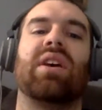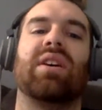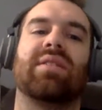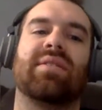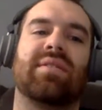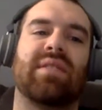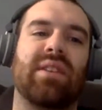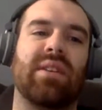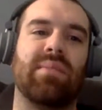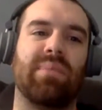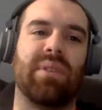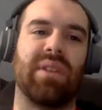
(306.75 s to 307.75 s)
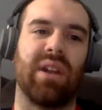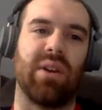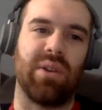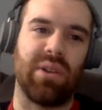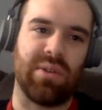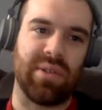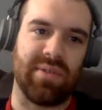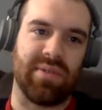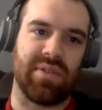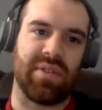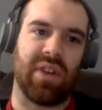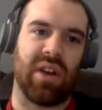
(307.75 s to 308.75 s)
SC, but they don't use it
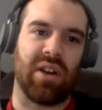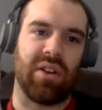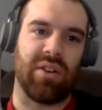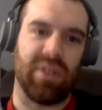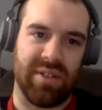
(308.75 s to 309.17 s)
for soccer.